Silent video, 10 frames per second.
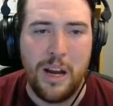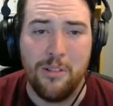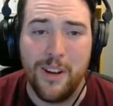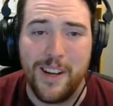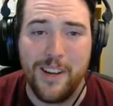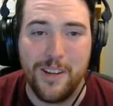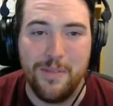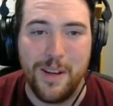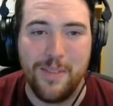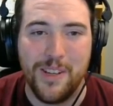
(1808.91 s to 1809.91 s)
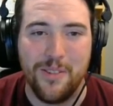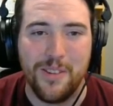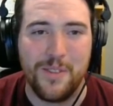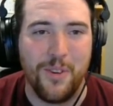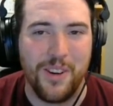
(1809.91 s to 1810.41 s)
How long are you going to make me do
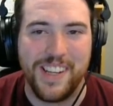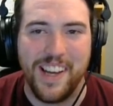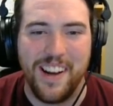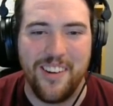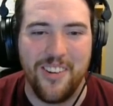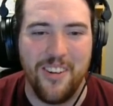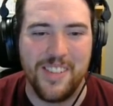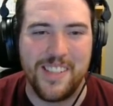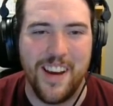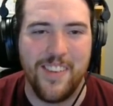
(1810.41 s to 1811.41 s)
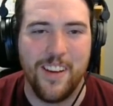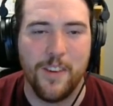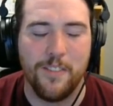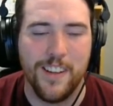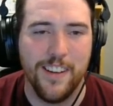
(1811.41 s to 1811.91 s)
this for, kid? I don't know how much time I
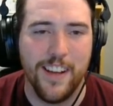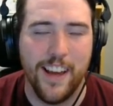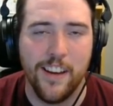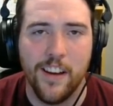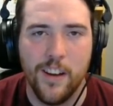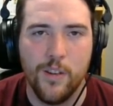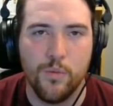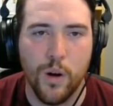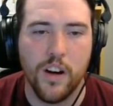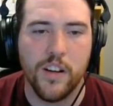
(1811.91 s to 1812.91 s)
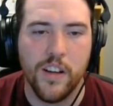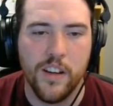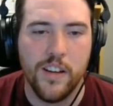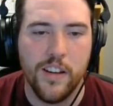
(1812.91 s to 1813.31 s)
have left in the day. Word.